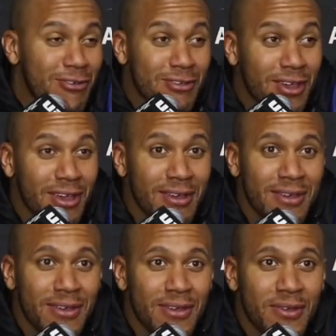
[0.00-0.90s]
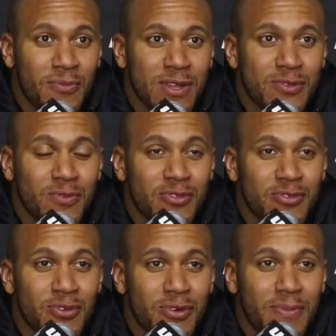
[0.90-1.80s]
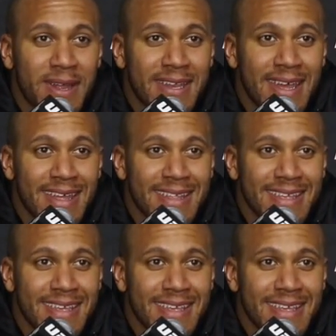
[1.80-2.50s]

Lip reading: Yeah, what do you want to know about that?